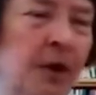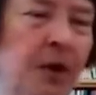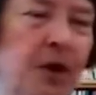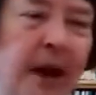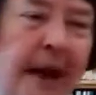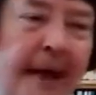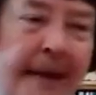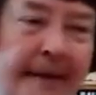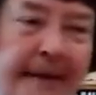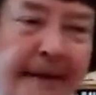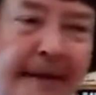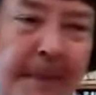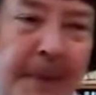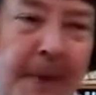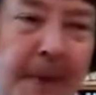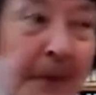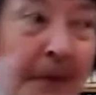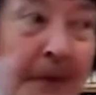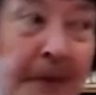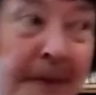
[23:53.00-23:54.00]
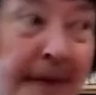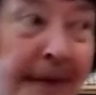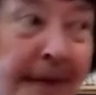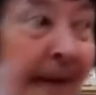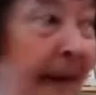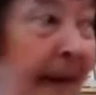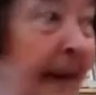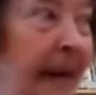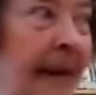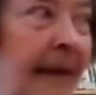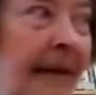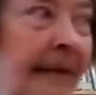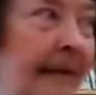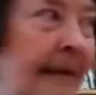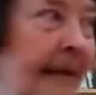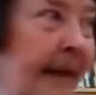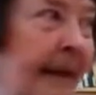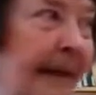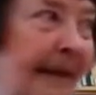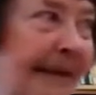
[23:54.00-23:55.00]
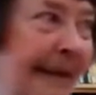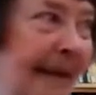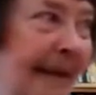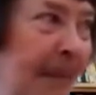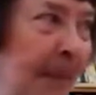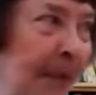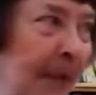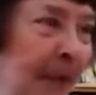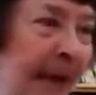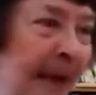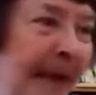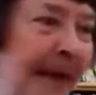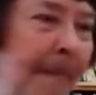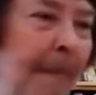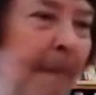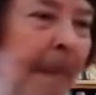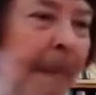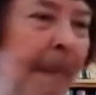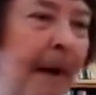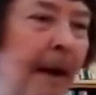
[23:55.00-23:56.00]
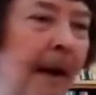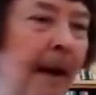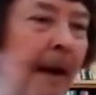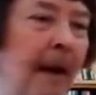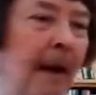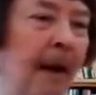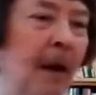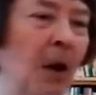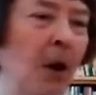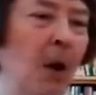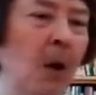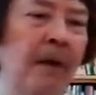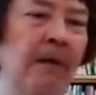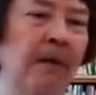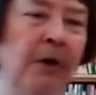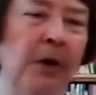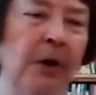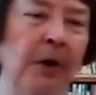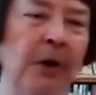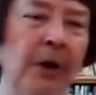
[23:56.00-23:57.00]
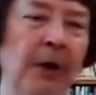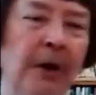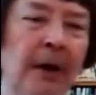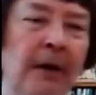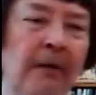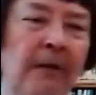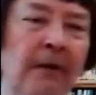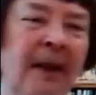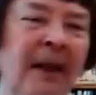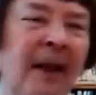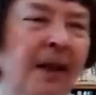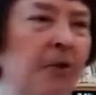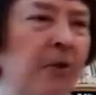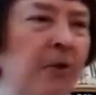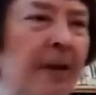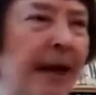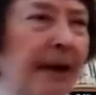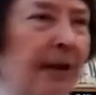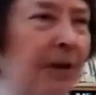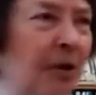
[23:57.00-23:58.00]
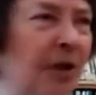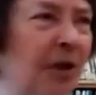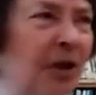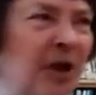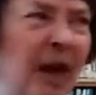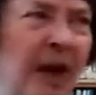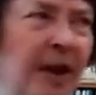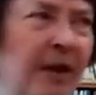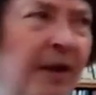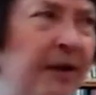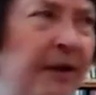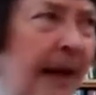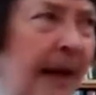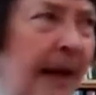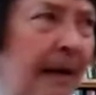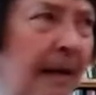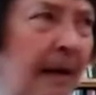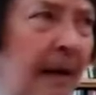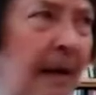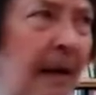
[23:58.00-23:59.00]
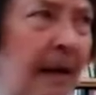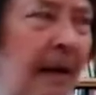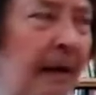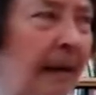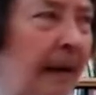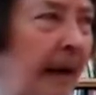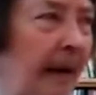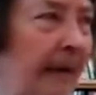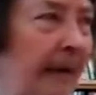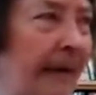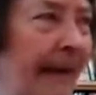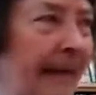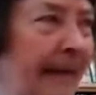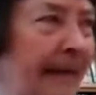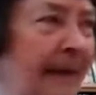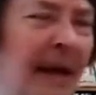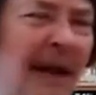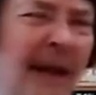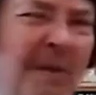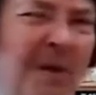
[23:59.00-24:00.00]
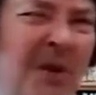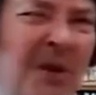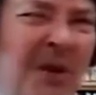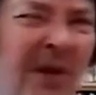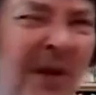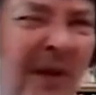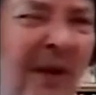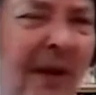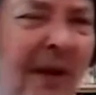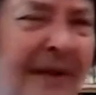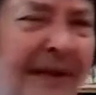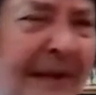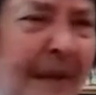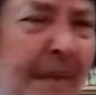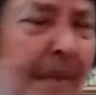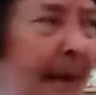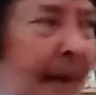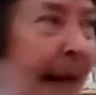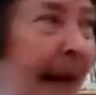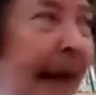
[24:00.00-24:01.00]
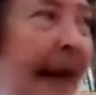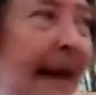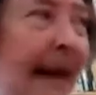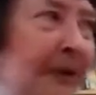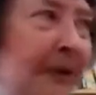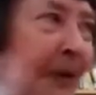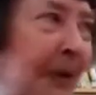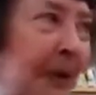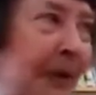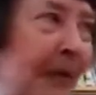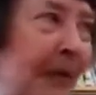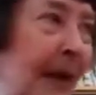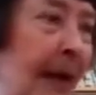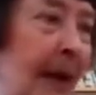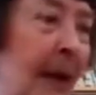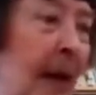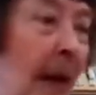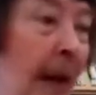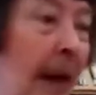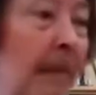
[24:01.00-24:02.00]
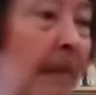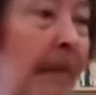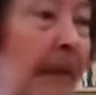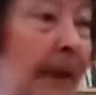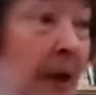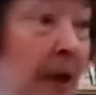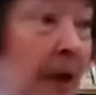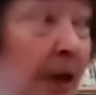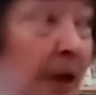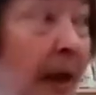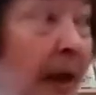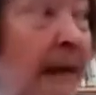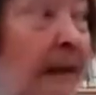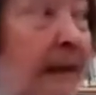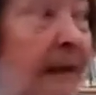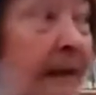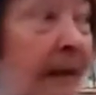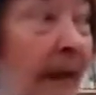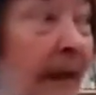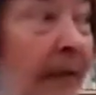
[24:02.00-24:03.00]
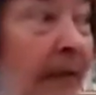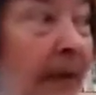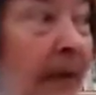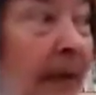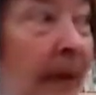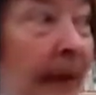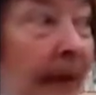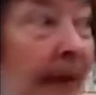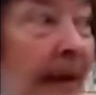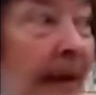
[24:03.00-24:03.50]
Chess supposedly is not a simple game. Who ever heard of an international checkers contest? I'm sure there are some, but I haven't heard of it. But the chess stuff really